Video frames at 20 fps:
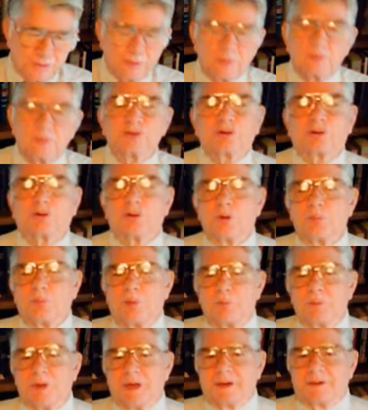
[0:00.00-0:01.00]
There was a
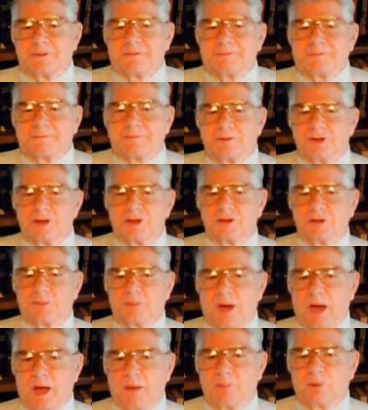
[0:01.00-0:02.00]
group of men in
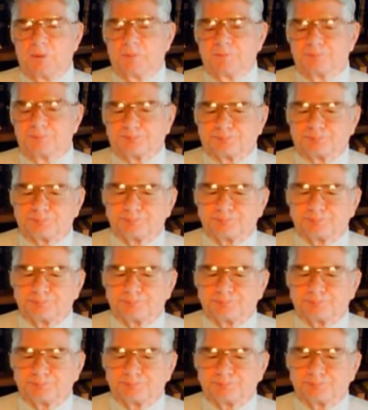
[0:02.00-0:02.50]
the Bible